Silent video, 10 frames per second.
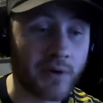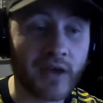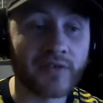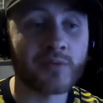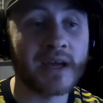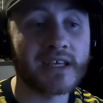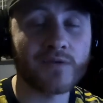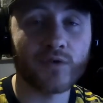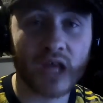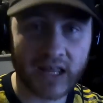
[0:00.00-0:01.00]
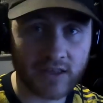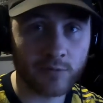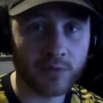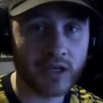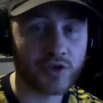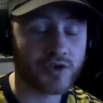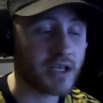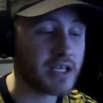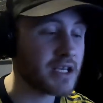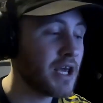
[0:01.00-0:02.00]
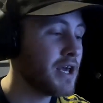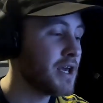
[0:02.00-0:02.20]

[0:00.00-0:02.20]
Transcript: If you have some ideas for that you'd be interested in,